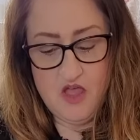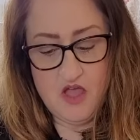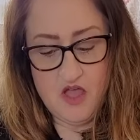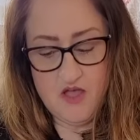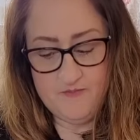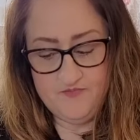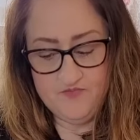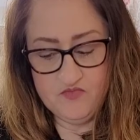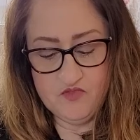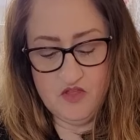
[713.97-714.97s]

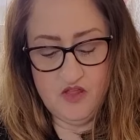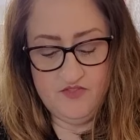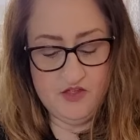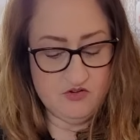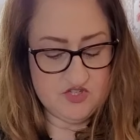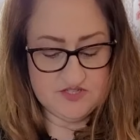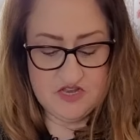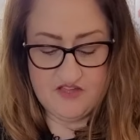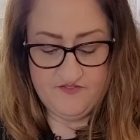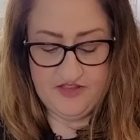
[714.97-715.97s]
Um, and they're just
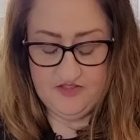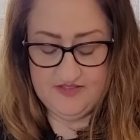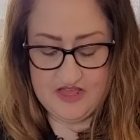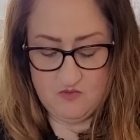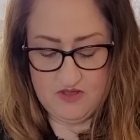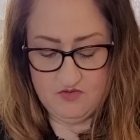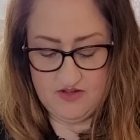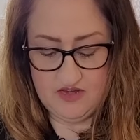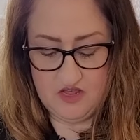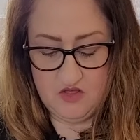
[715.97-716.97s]
not feeling that way
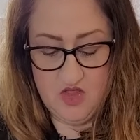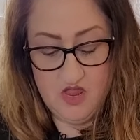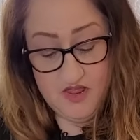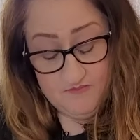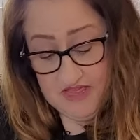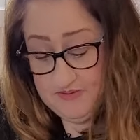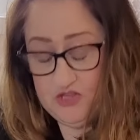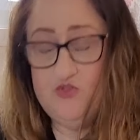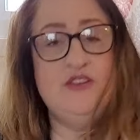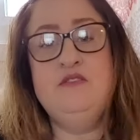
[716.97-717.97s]
right now. Maybe
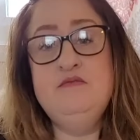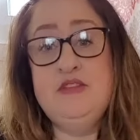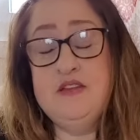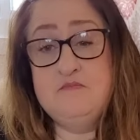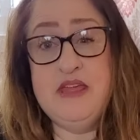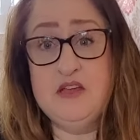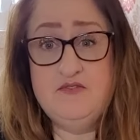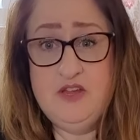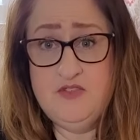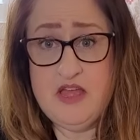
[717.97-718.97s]
you didn't make
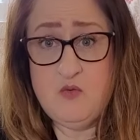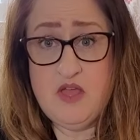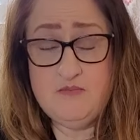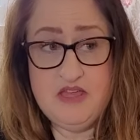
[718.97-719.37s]
them feel that way.